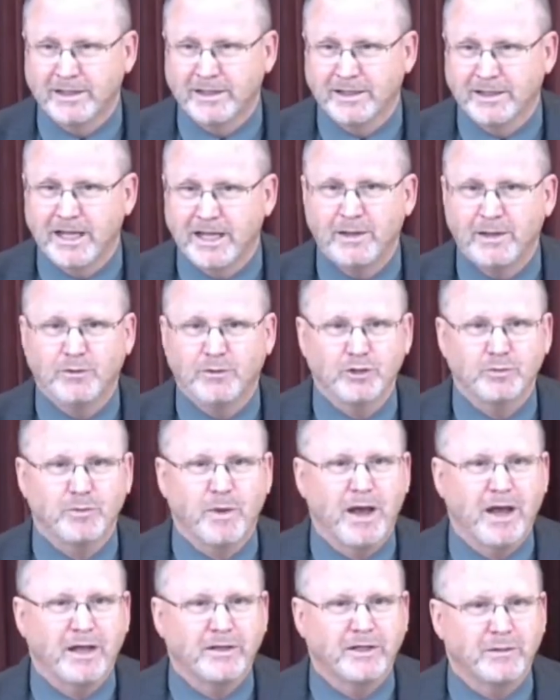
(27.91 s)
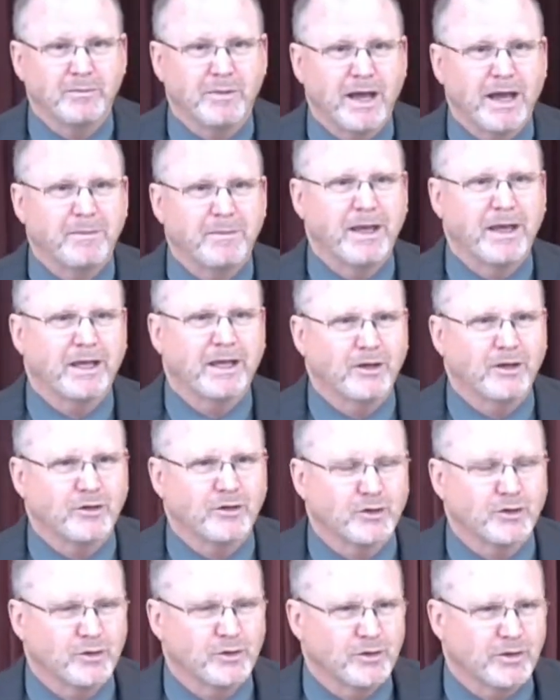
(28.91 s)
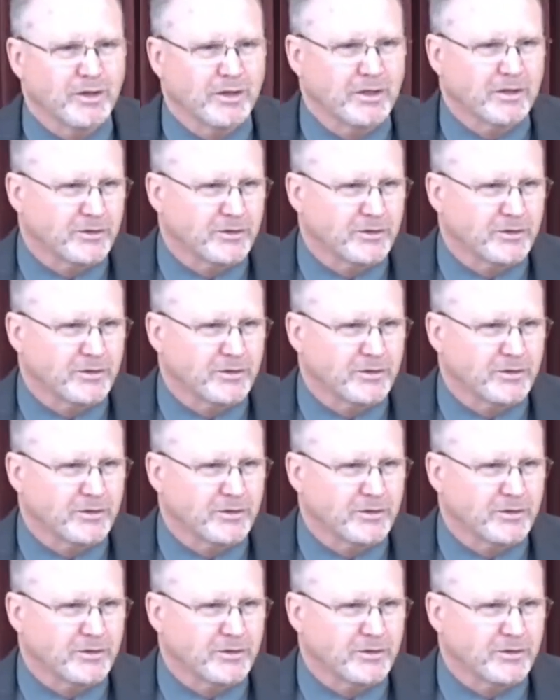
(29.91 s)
then he responded by making sure that